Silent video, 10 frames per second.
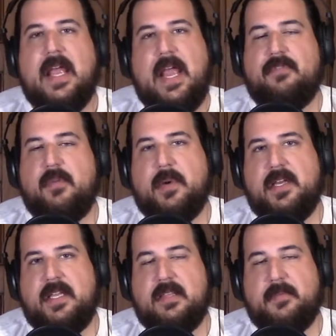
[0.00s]

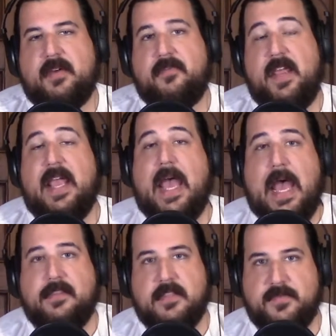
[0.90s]
everybody in the buffet
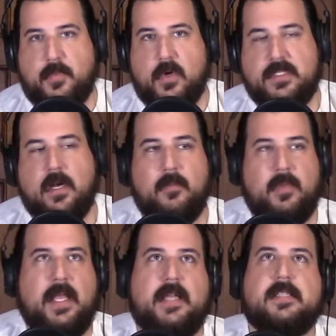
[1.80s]
at the sports
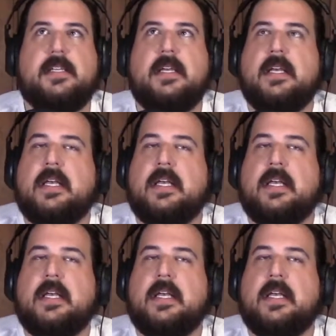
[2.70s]
complex.